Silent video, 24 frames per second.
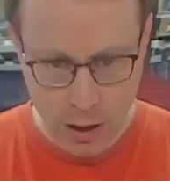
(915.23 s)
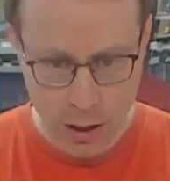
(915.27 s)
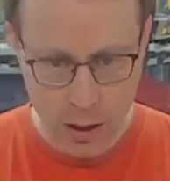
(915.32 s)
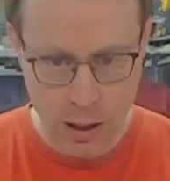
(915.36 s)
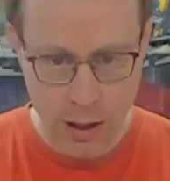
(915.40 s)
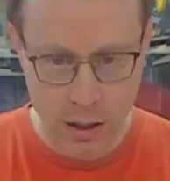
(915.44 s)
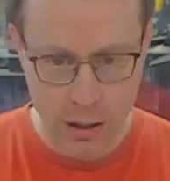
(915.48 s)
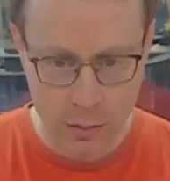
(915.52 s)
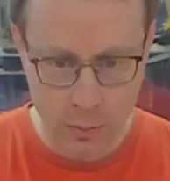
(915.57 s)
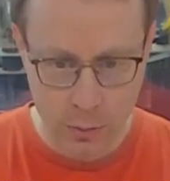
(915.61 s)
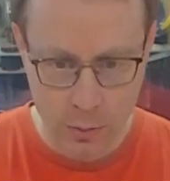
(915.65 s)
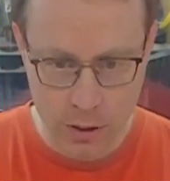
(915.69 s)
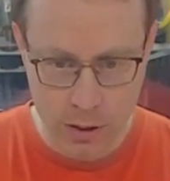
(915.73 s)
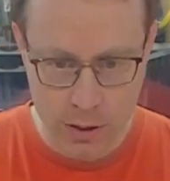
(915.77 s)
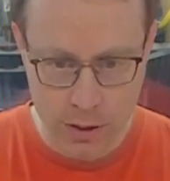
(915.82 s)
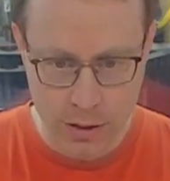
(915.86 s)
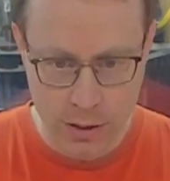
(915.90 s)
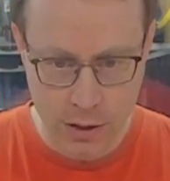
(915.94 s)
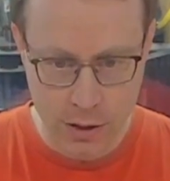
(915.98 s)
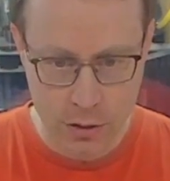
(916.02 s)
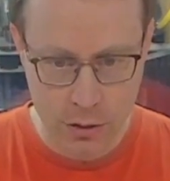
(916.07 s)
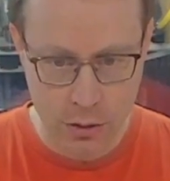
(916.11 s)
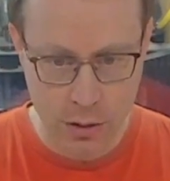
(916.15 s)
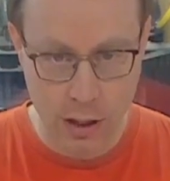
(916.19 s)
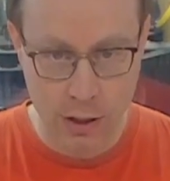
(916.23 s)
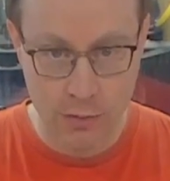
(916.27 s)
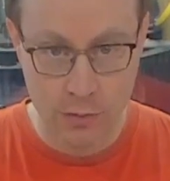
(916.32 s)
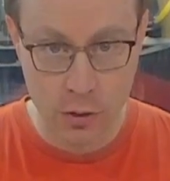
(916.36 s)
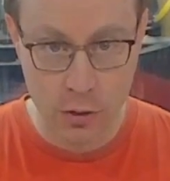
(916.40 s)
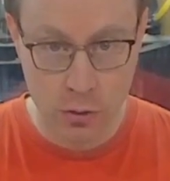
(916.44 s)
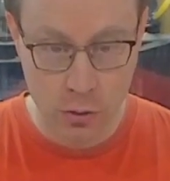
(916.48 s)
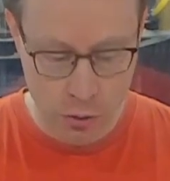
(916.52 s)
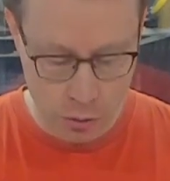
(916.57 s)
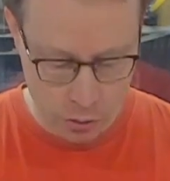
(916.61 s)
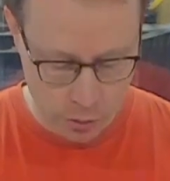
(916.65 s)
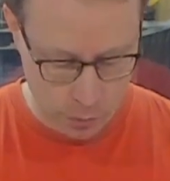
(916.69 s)
and we start to have a
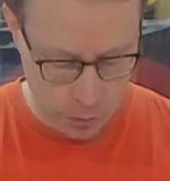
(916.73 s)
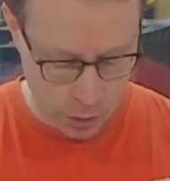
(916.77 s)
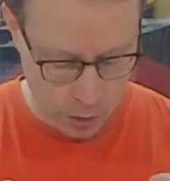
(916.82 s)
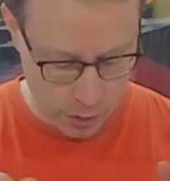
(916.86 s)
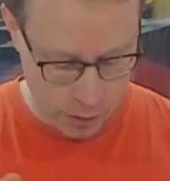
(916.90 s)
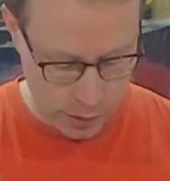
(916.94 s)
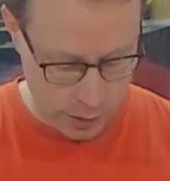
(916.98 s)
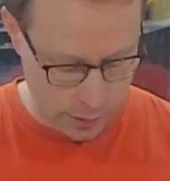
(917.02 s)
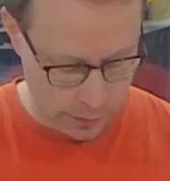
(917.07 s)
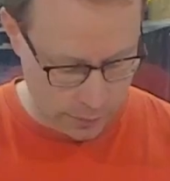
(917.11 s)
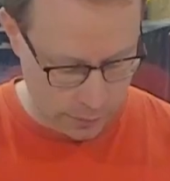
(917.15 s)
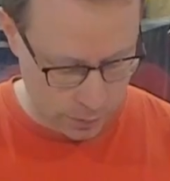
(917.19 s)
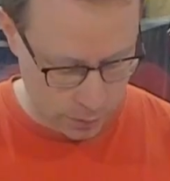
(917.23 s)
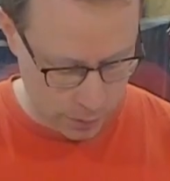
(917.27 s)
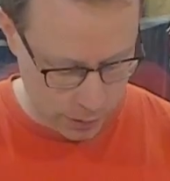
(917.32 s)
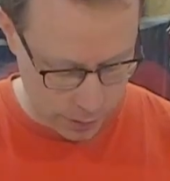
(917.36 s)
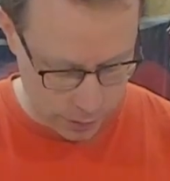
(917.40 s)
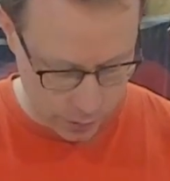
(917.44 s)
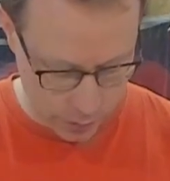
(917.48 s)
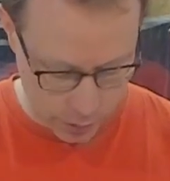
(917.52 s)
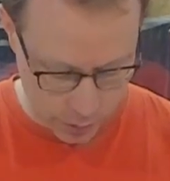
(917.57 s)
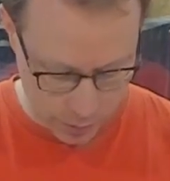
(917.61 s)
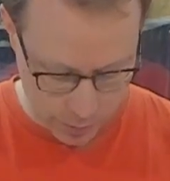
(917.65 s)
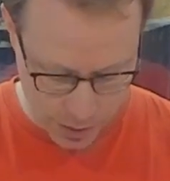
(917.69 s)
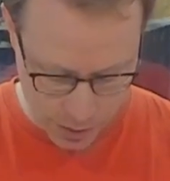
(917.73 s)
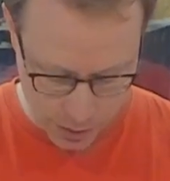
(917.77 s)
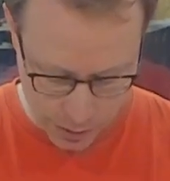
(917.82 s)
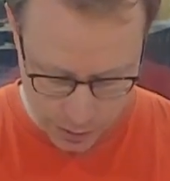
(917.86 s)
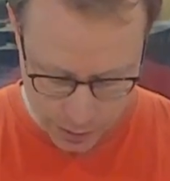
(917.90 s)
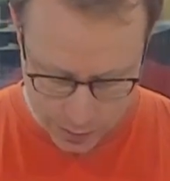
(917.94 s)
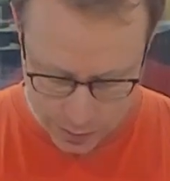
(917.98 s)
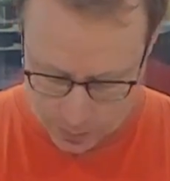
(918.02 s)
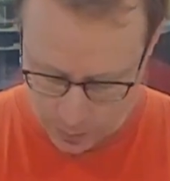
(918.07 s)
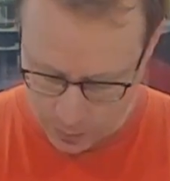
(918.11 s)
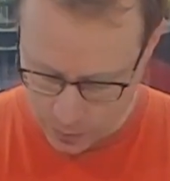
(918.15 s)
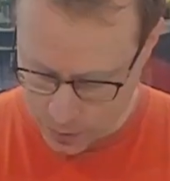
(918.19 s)
look more carefully to the
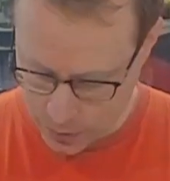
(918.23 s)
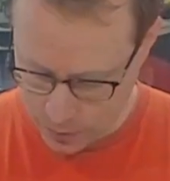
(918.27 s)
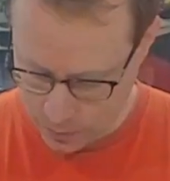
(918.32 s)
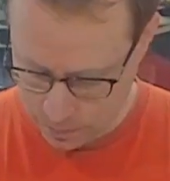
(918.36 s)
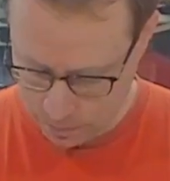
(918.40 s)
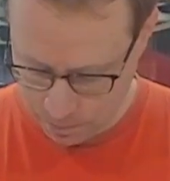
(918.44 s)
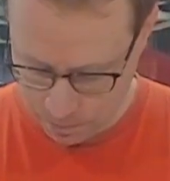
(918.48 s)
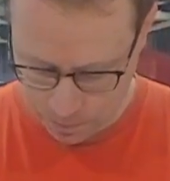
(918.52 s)
mechanisms.